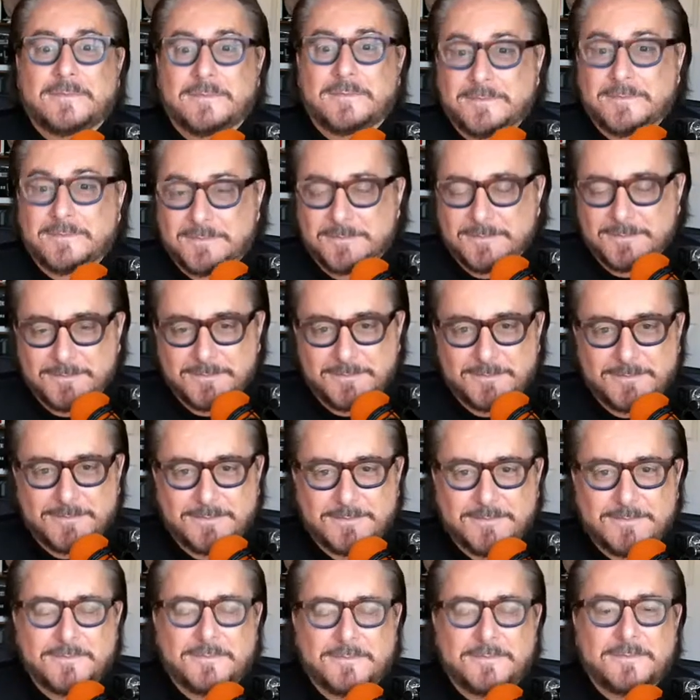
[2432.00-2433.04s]

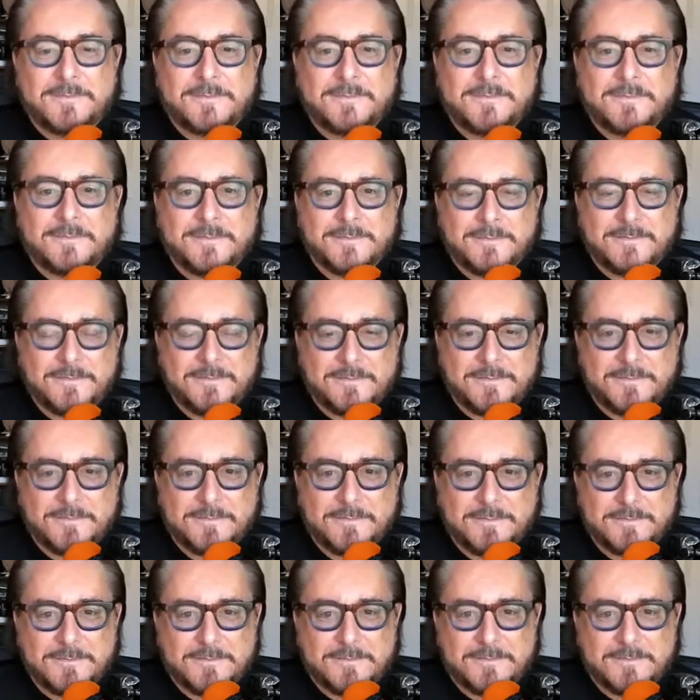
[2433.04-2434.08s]

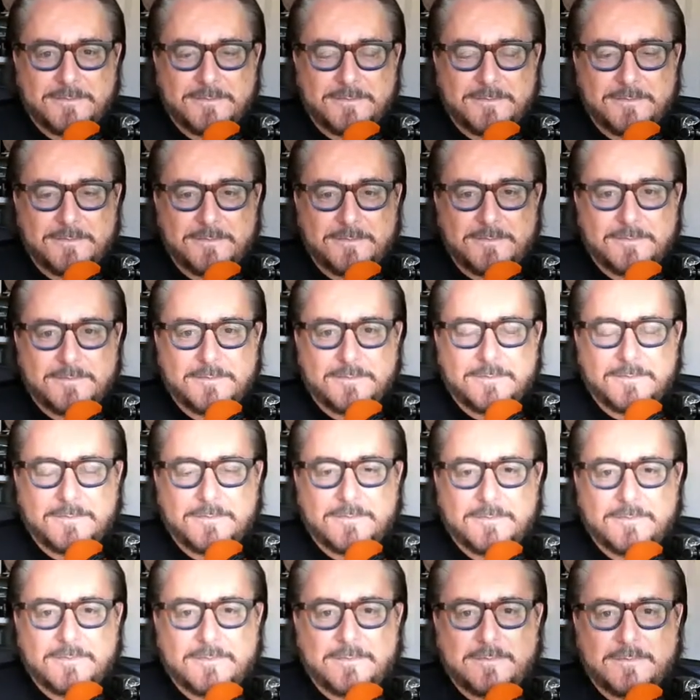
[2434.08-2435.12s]

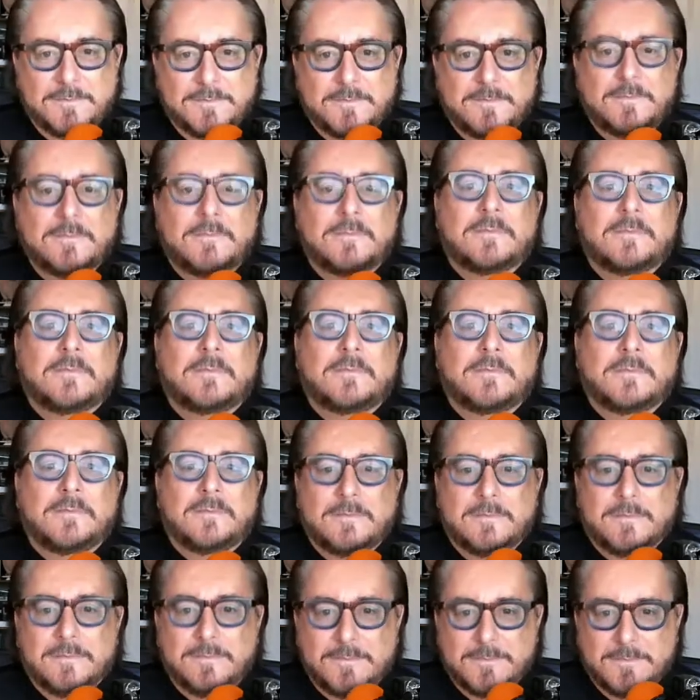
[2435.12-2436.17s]

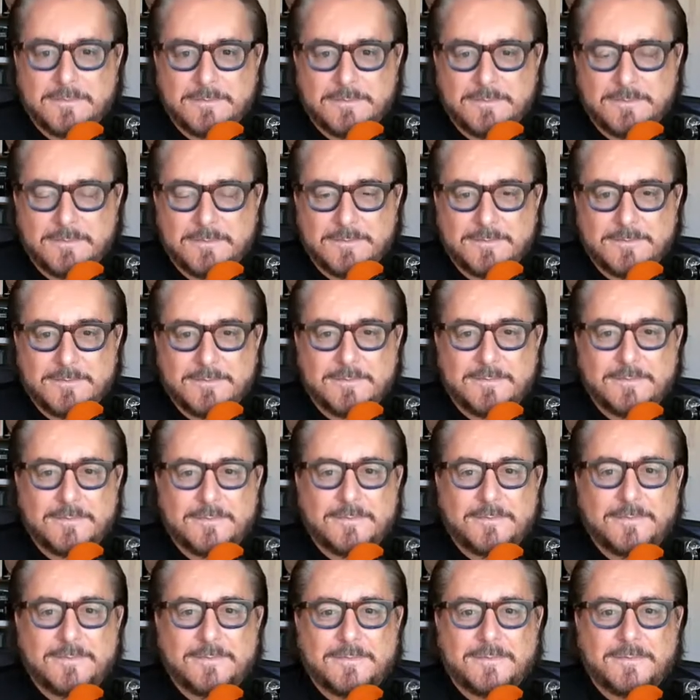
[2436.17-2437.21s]

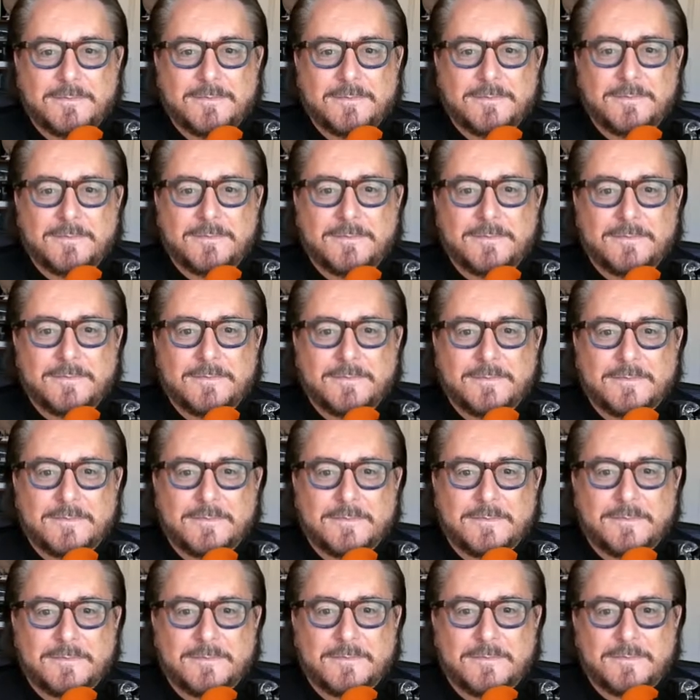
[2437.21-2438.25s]

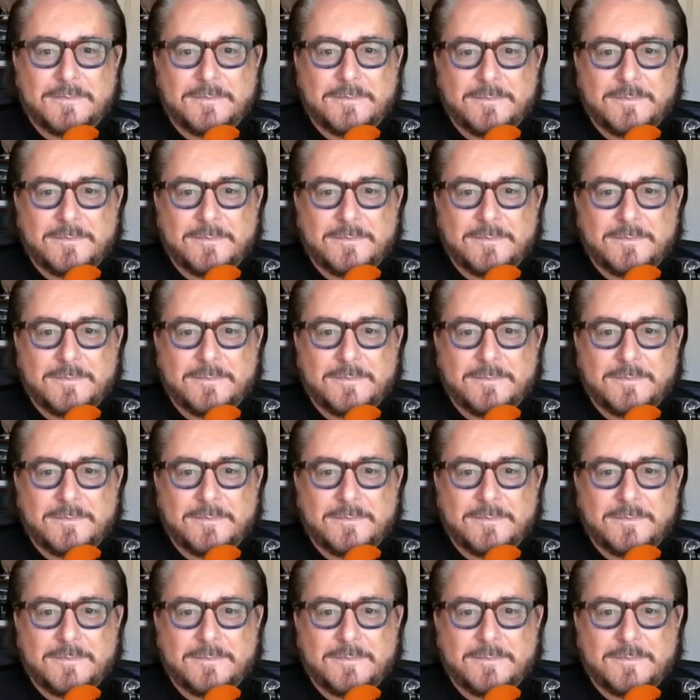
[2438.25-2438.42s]
(not speaking)